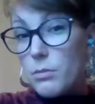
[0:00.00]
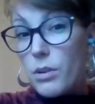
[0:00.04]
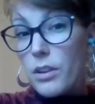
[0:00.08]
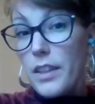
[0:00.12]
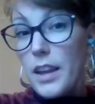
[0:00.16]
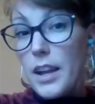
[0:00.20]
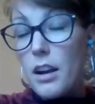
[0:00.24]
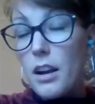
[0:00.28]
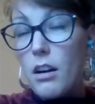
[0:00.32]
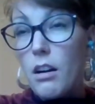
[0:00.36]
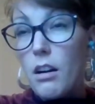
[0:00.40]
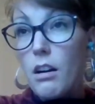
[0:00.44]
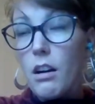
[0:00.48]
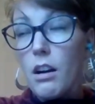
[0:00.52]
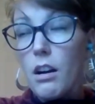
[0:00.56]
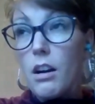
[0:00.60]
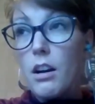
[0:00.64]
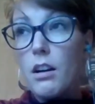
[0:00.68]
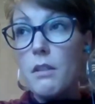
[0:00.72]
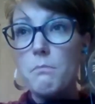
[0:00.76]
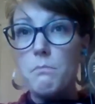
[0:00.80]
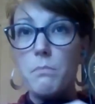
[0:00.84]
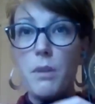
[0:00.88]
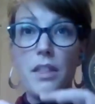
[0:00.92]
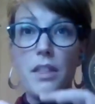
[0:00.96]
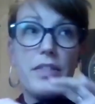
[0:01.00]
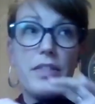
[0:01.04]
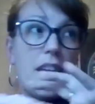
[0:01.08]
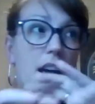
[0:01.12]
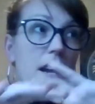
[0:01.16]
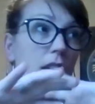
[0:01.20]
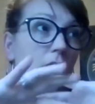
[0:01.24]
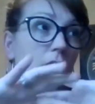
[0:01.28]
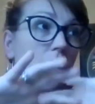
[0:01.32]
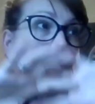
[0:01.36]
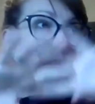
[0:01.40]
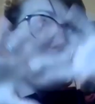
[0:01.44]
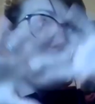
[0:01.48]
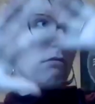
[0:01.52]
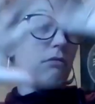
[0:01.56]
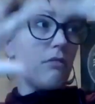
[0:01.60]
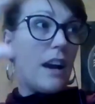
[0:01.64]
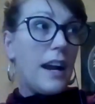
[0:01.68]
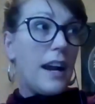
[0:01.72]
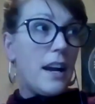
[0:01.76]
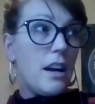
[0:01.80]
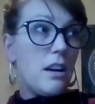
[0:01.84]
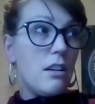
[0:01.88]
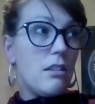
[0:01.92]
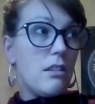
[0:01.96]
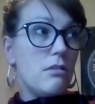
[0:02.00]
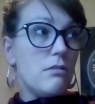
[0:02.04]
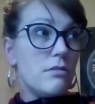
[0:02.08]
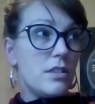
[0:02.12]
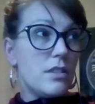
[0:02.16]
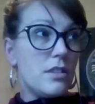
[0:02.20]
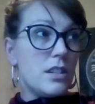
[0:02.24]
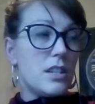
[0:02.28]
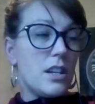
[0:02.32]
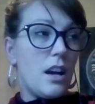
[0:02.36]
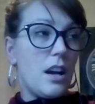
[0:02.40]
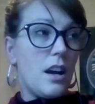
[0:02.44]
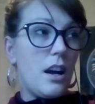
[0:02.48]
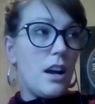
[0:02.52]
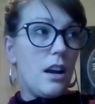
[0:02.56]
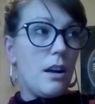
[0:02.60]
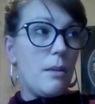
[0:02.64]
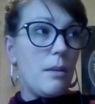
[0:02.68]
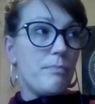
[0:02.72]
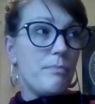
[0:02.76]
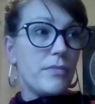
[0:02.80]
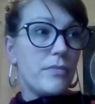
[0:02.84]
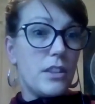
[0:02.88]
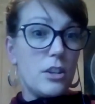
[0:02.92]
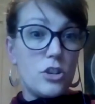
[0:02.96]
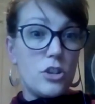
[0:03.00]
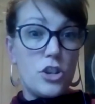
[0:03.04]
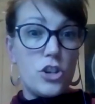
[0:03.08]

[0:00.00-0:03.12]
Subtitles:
where they are, but then around the